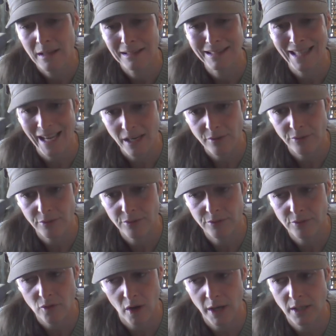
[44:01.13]
life
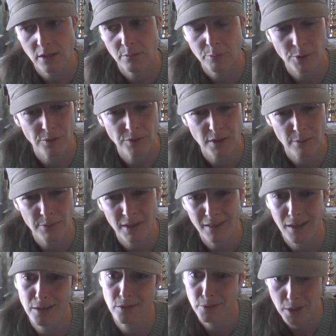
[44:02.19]
trying to prove something
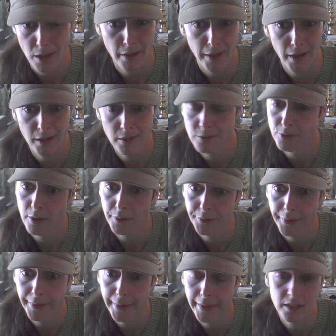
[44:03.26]
that you suck at, you're not
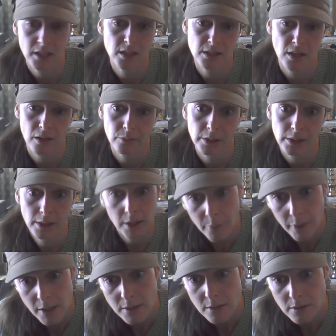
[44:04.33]
good at, and it's not real
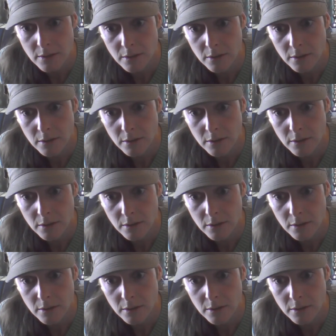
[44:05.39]
anyways?